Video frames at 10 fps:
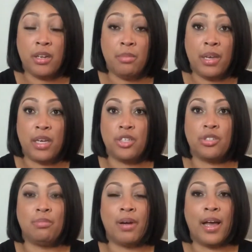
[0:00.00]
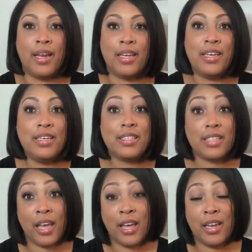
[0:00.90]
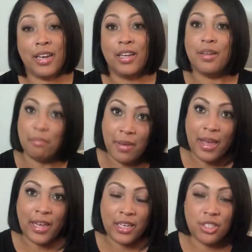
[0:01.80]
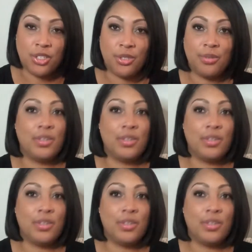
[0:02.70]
"You may kiss your bride," he said, "May I kiss you?"